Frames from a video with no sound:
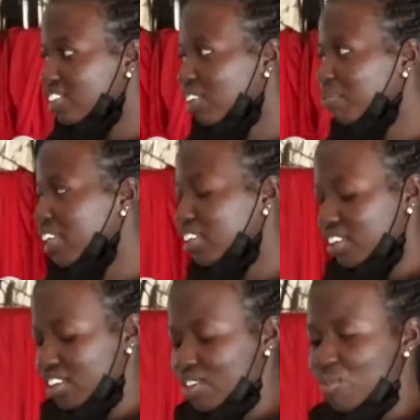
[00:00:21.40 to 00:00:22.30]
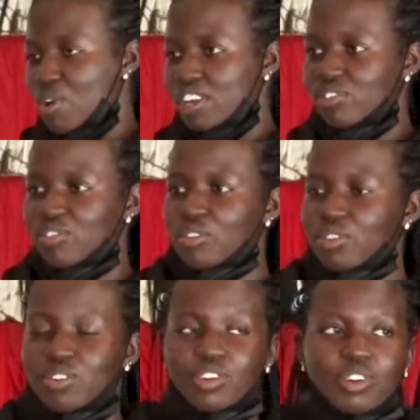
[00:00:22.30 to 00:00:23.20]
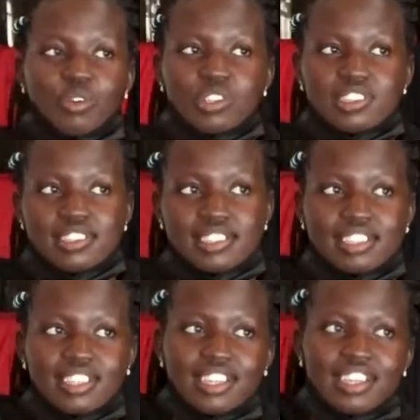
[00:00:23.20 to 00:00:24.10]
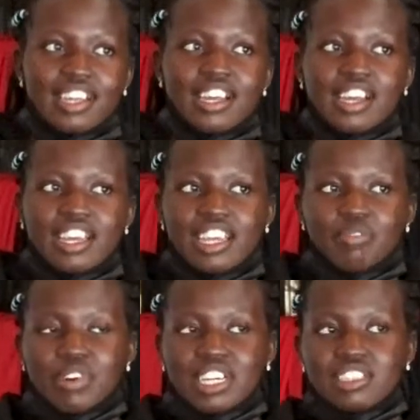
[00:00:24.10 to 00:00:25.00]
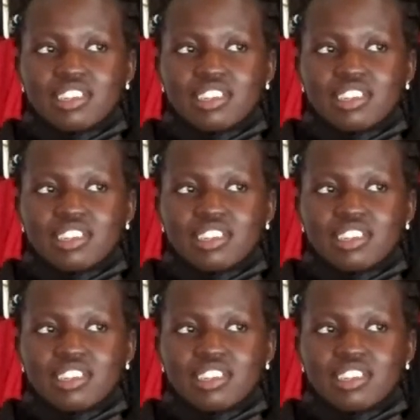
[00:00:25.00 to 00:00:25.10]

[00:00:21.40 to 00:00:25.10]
a German word for clothes, and my